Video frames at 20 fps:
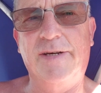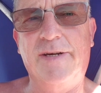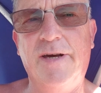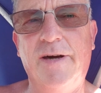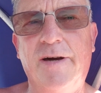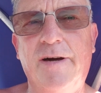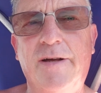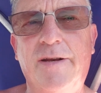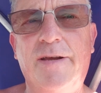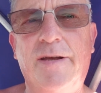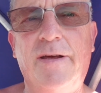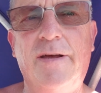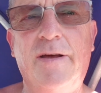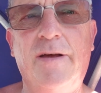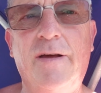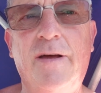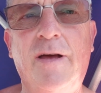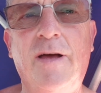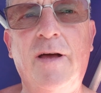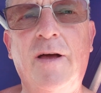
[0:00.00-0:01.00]
occurred
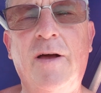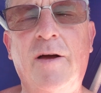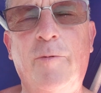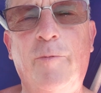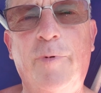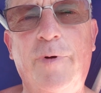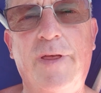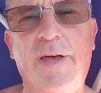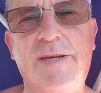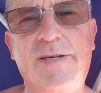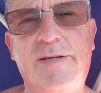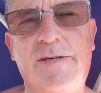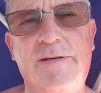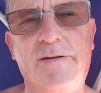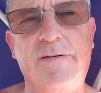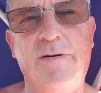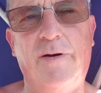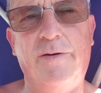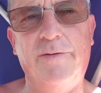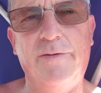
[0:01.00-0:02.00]
with
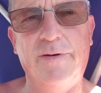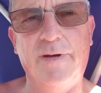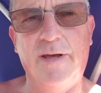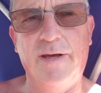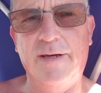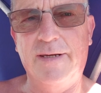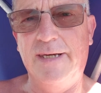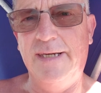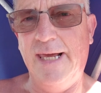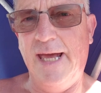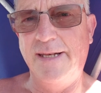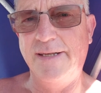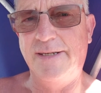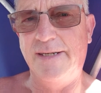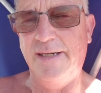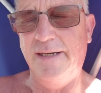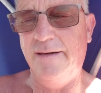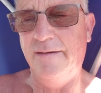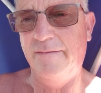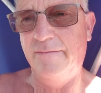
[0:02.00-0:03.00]
us on
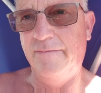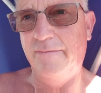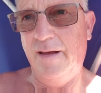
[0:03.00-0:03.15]
Chianti